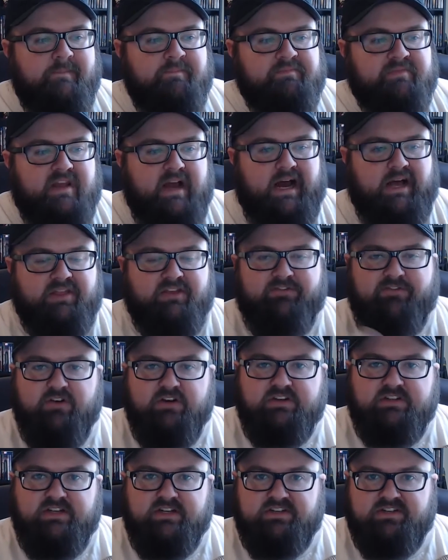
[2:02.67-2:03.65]
the
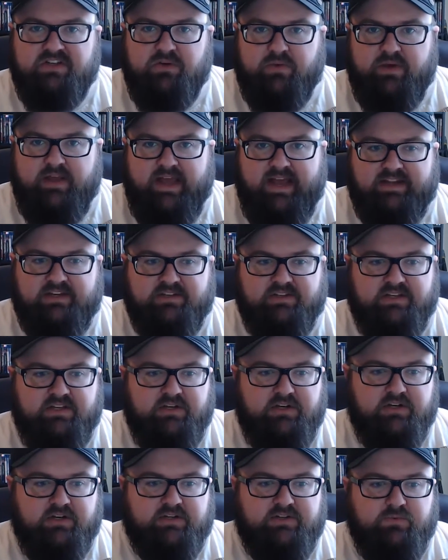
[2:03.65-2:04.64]
first dish that we actually
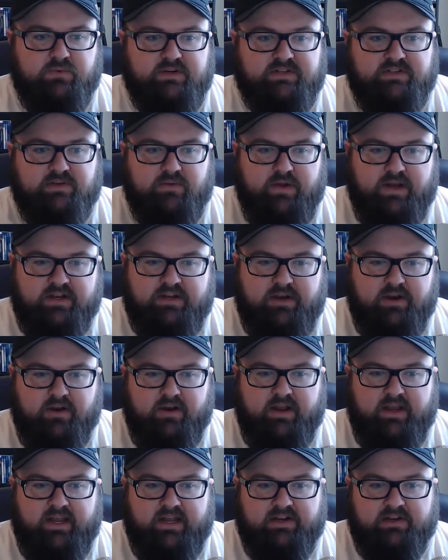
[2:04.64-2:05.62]
cooked was the red
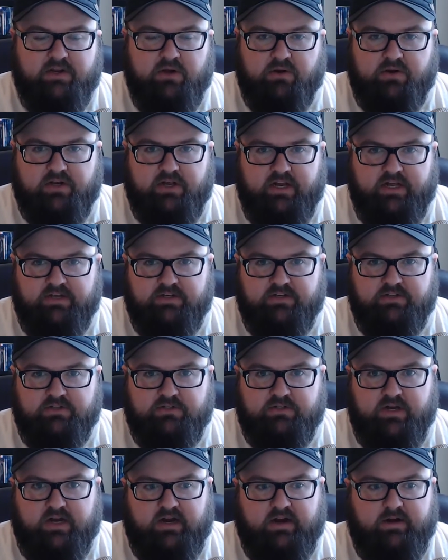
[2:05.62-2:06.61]
curry and coconut
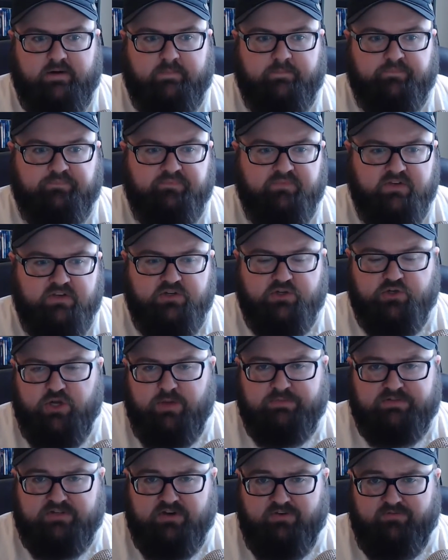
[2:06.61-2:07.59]

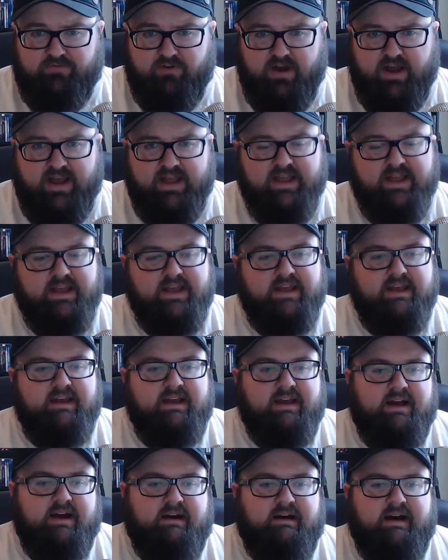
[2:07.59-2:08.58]
shrimp stir fry,
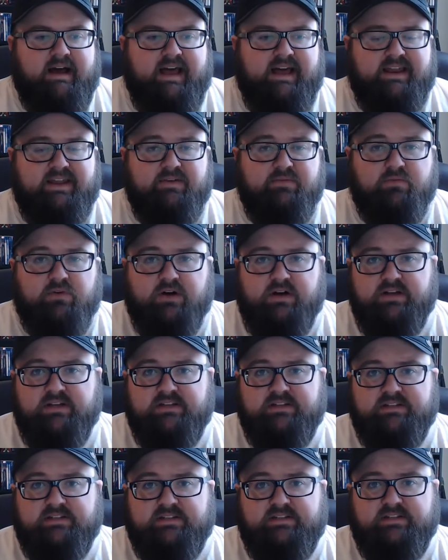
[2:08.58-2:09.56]
and it
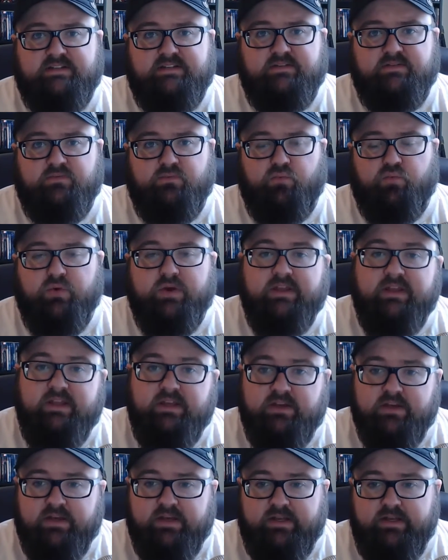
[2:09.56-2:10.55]
was
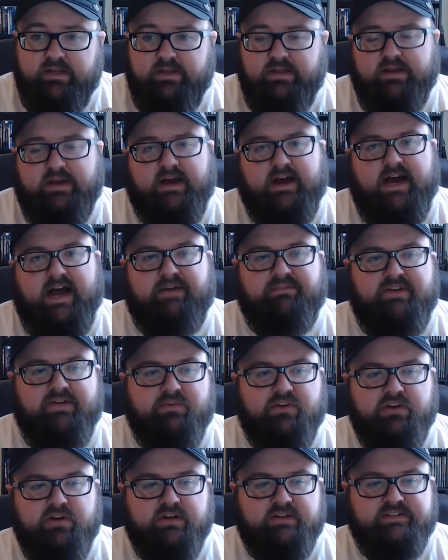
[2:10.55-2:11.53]
really good. I've
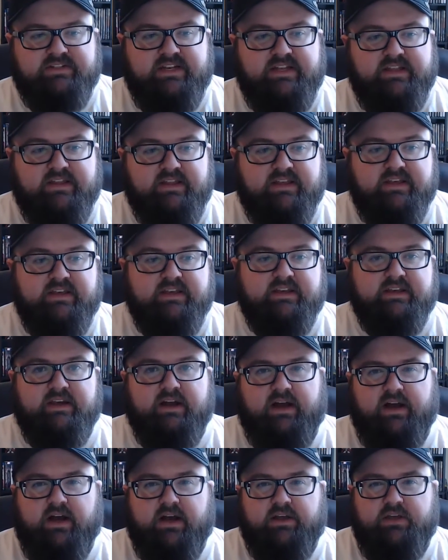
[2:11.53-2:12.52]
never cooked anything
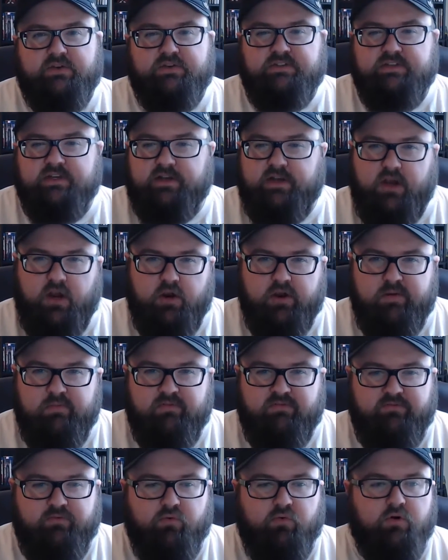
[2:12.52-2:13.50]
using curry
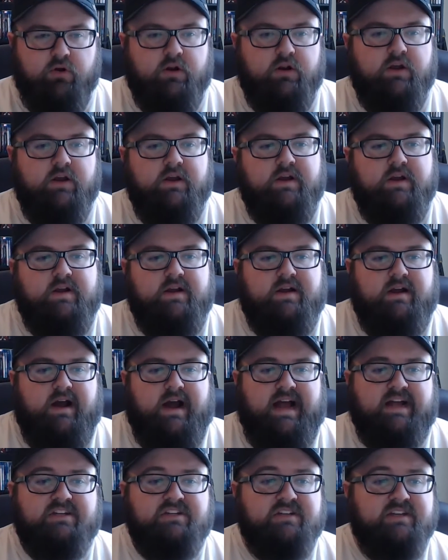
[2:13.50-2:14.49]
before.
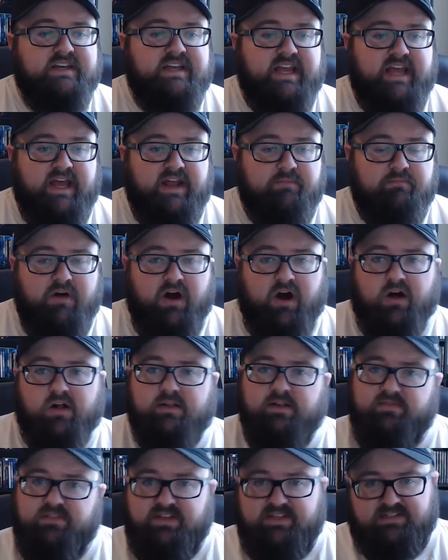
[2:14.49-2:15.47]
Actually, in
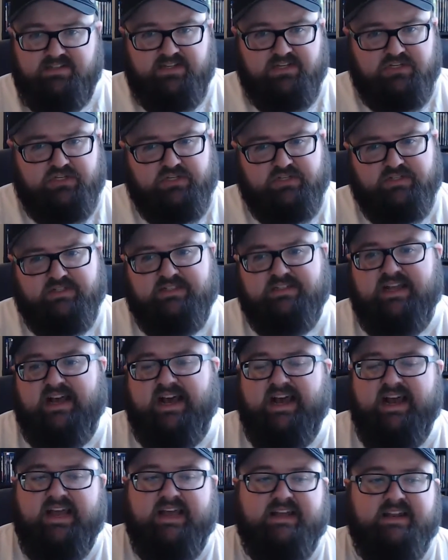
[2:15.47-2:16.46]
all of these dishes,
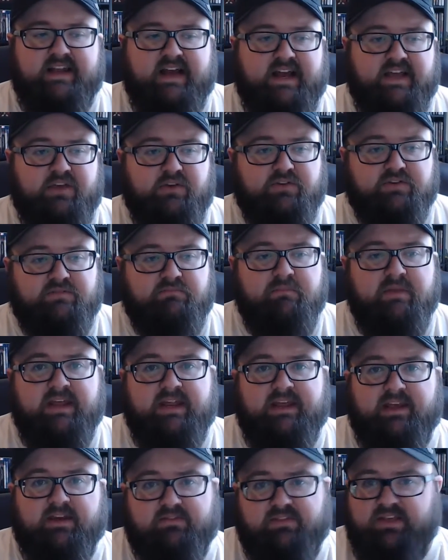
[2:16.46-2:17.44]
I had not used
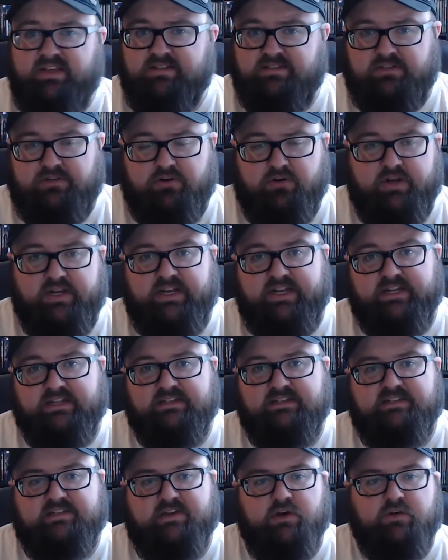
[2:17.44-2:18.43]
many of these
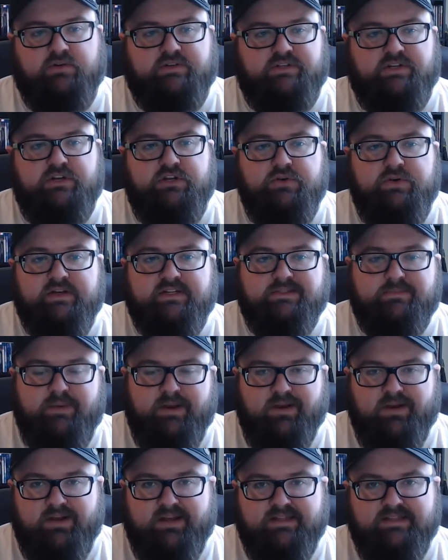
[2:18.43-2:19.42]
ingredients, so it was a new
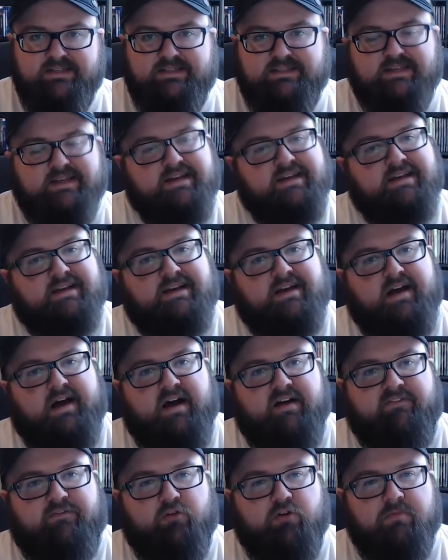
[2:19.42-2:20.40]
experience
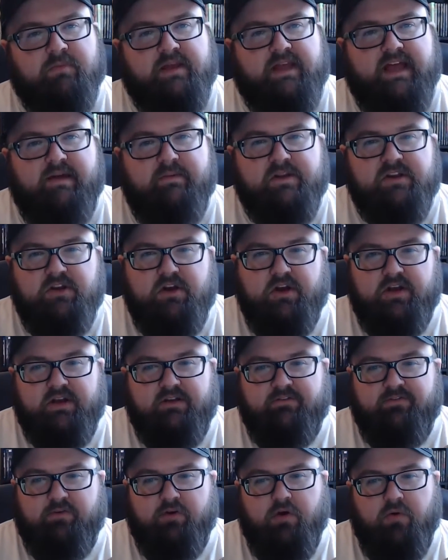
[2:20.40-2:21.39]
for me. I've been
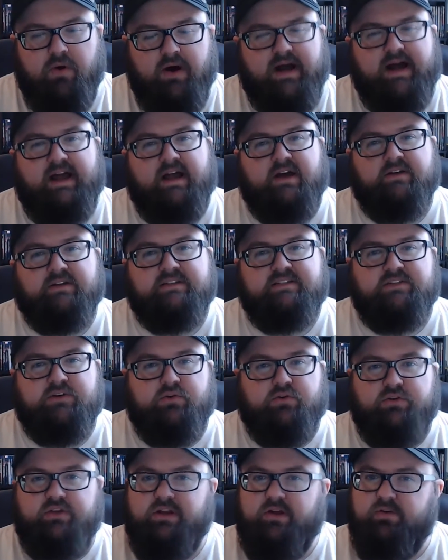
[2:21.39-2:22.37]
cooking for a while, and
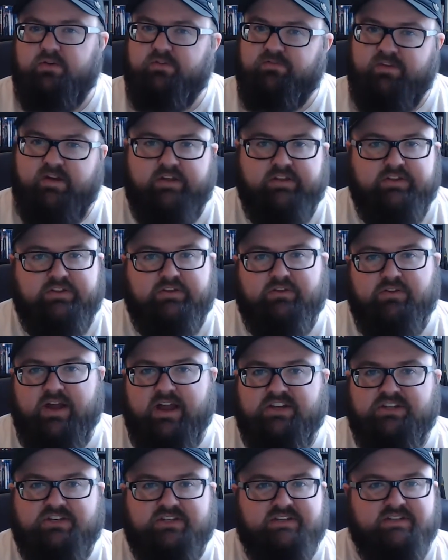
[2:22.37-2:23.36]
so, you follow the
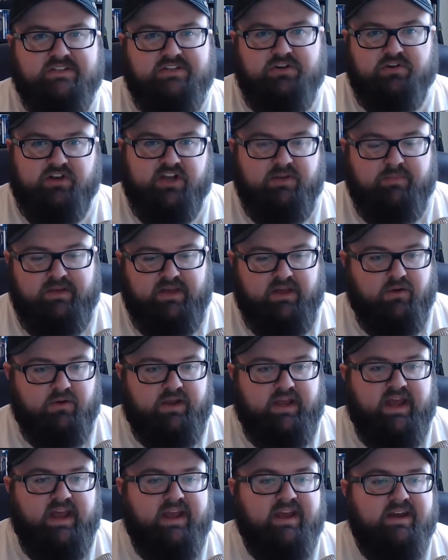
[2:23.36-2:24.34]
directions and you're going to be
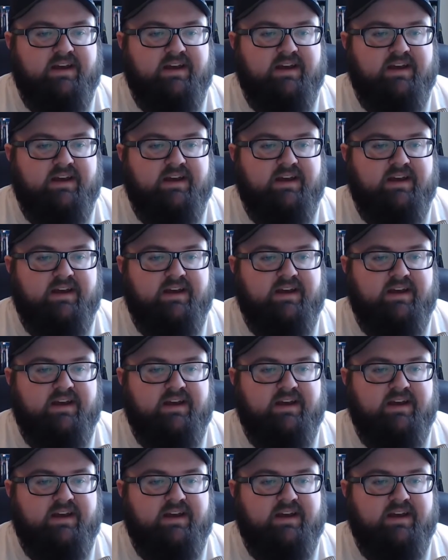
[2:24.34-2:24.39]
okay.